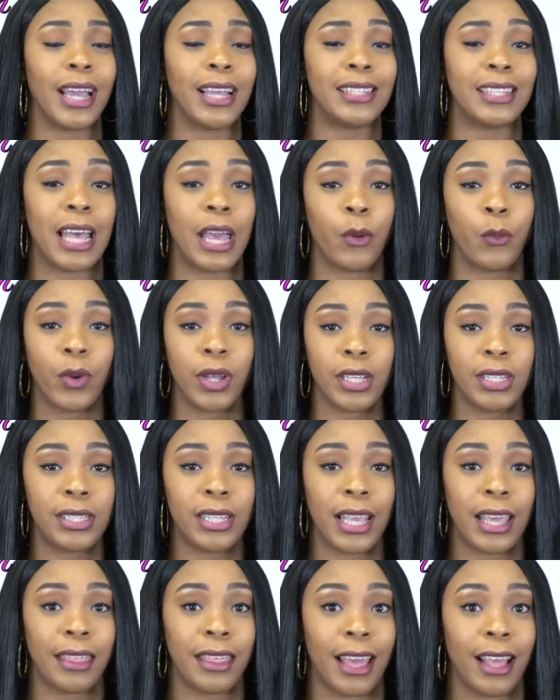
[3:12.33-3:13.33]
guys i will
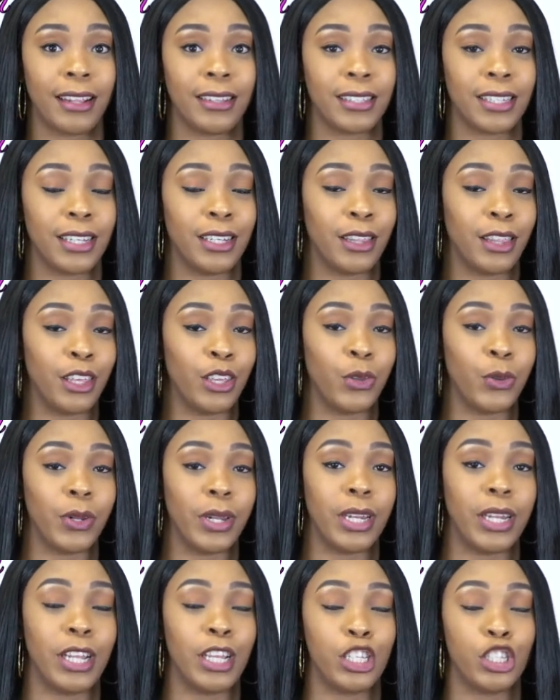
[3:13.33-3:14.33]
say that the
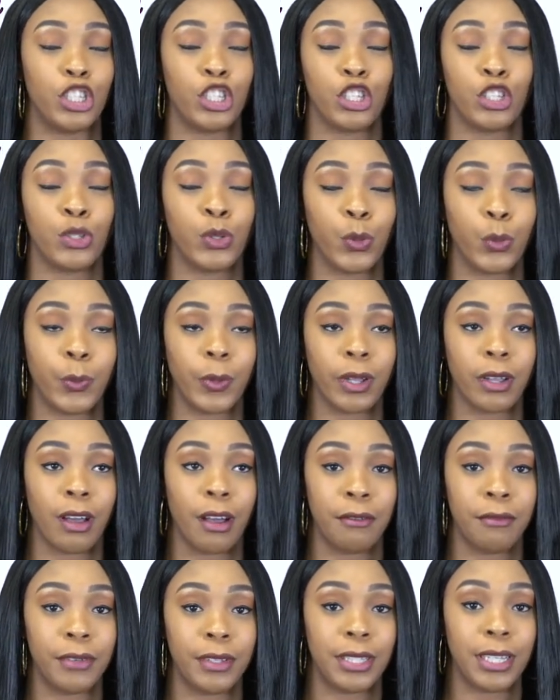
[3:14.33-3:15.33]
unit is super
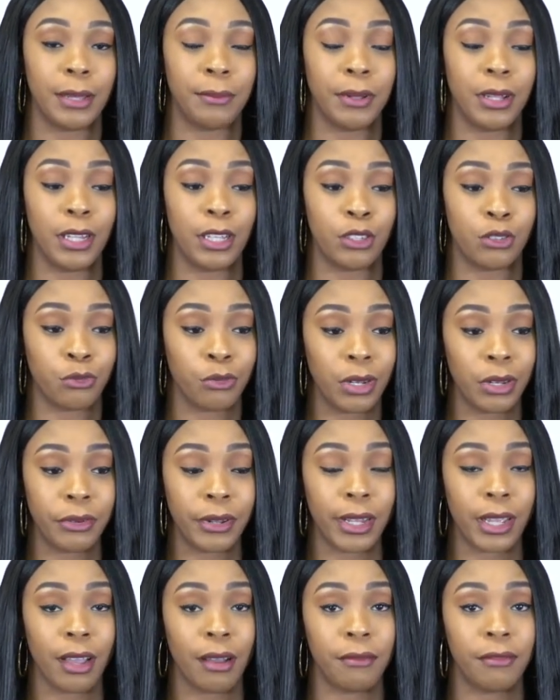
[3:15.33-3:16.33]
comfortable it's really
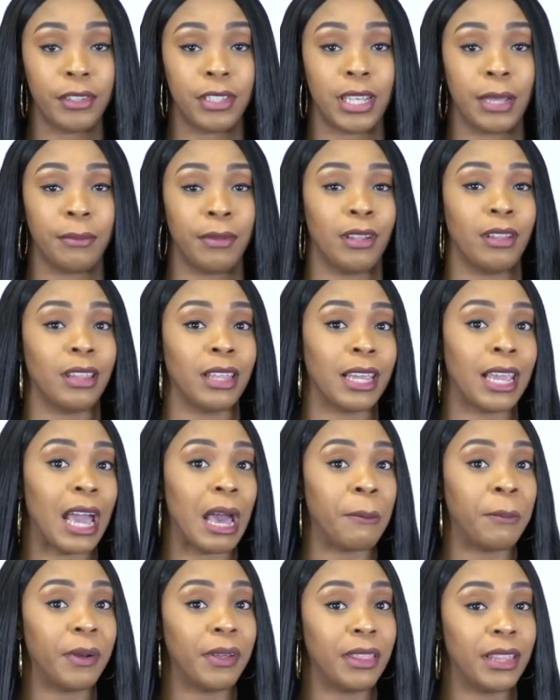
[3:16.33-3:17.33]
really comfortable the
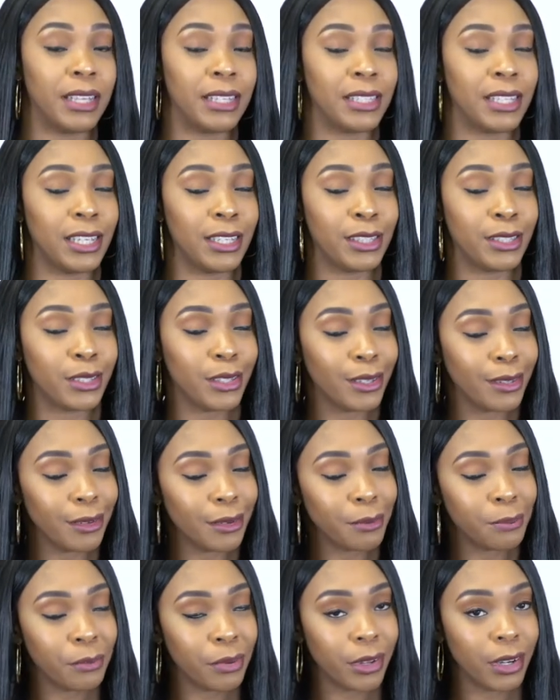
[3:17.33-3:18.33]
cap on this is
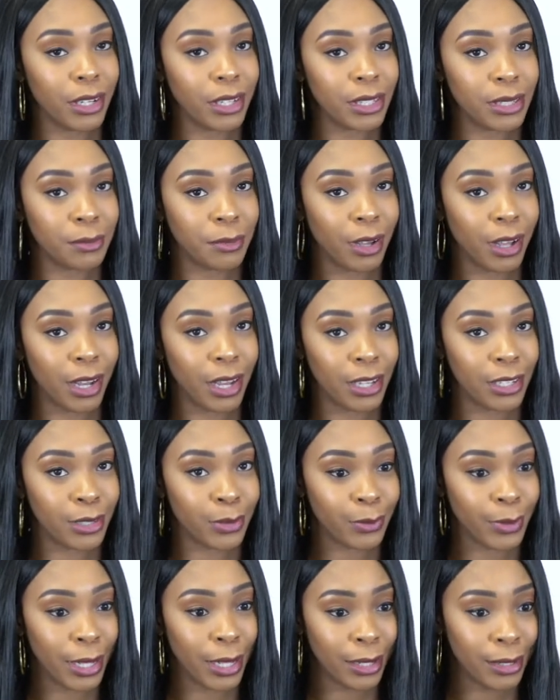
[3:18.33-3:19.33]
pretty small
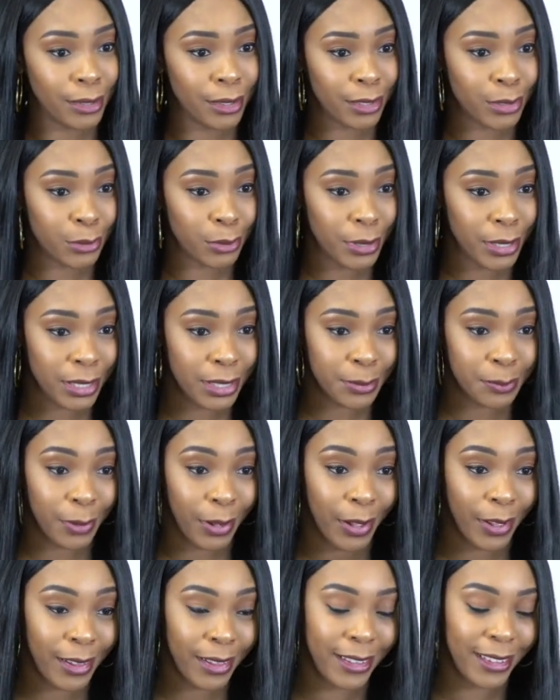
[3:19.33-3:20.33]
as well it's really
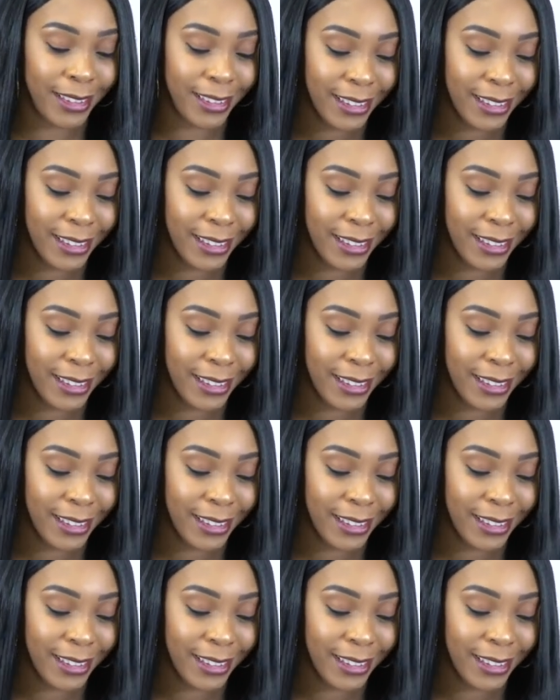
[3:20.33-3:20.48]
small